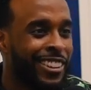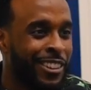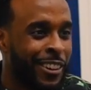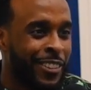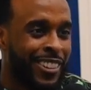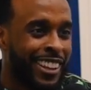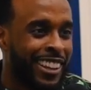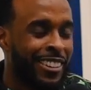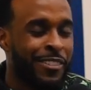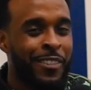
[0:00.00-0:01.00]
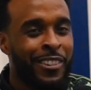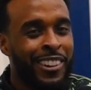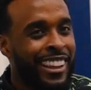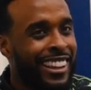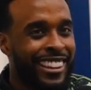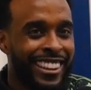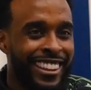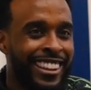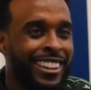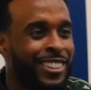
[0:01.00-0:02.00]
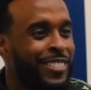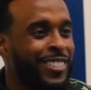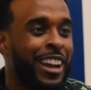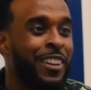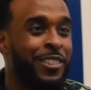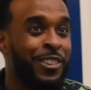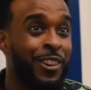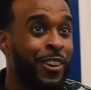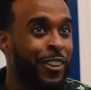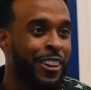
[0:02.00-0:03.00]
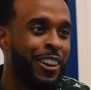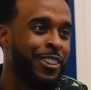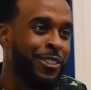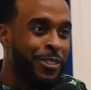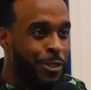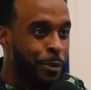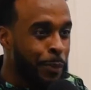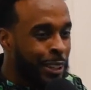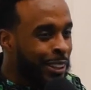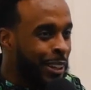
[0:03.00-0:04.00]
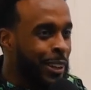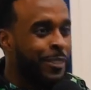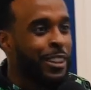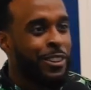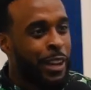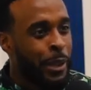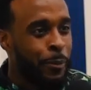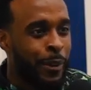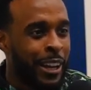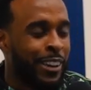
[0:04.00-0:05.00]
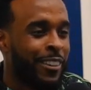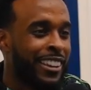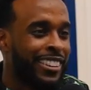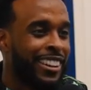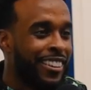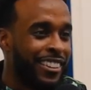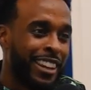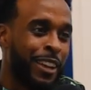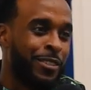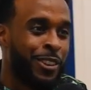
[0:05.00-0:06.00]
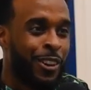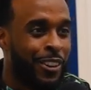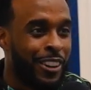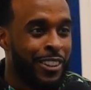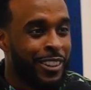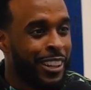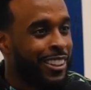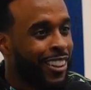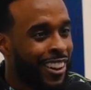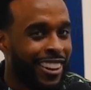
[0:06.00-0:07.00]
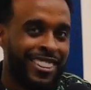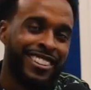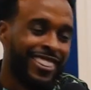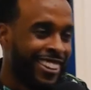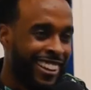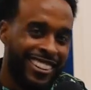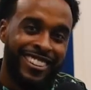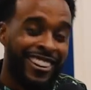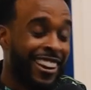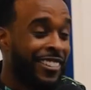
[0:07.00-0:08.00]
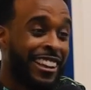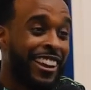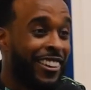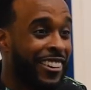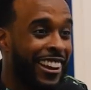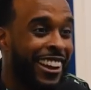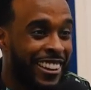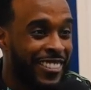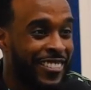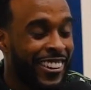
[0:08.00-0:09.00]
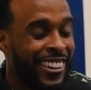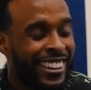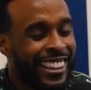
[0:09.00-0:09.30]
You know what I'm saying? And remember, like, sometimes you go there, you beat them, and then you got the bragging rights, and other times you go there, you get dogged, and you're like, all right, we can't go there anymore.